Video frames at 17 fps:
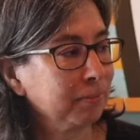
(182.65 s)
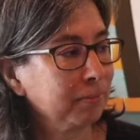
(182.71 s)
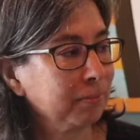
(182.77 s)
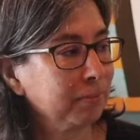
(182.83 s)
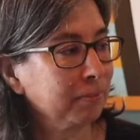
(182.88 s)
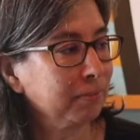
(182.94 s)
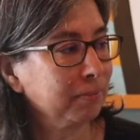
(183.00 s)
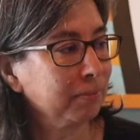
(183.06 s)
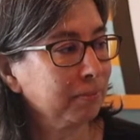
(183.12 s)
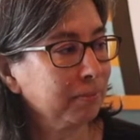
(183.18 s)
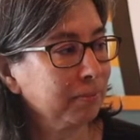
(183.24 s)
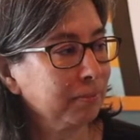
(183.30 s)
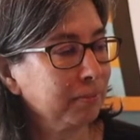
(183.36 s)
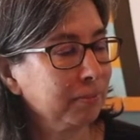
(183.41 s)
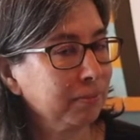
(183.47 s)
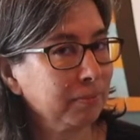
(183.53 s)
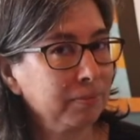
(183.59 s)

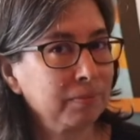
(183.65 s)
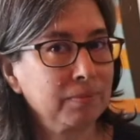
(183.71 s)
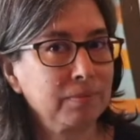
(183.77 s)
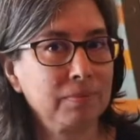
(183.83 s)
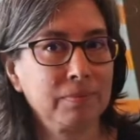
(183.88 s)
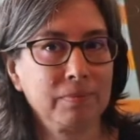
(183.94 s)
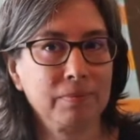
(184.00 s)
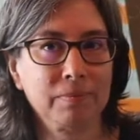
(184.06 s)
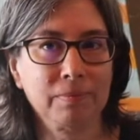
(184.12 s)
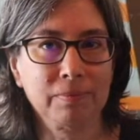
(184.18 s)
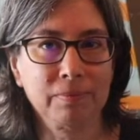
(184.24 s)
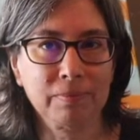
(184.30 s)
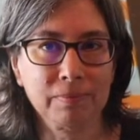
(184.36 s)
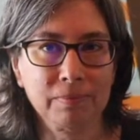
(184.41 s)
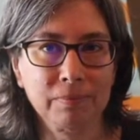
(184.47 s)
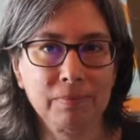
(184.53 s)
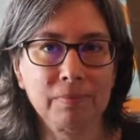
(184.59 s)

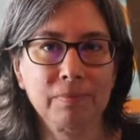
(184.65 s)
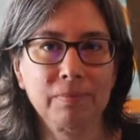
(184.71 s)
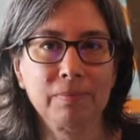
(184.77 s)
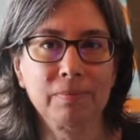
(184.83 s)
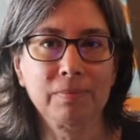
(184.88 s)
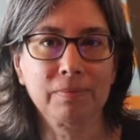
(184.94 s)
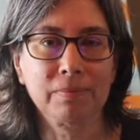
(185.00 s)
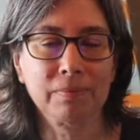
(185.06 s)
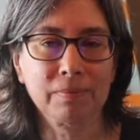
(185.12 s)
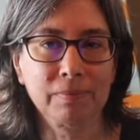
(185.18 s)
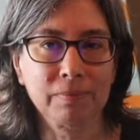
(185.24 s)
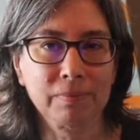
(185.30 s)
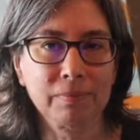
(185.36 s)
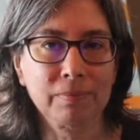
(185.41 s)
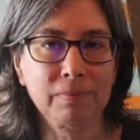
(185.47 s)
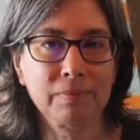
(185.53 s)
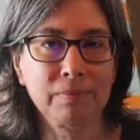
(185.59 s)

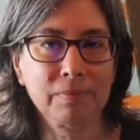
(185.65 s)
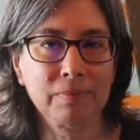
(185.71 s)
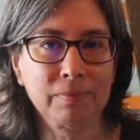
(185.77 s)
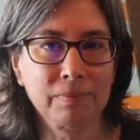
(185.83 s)
(silent)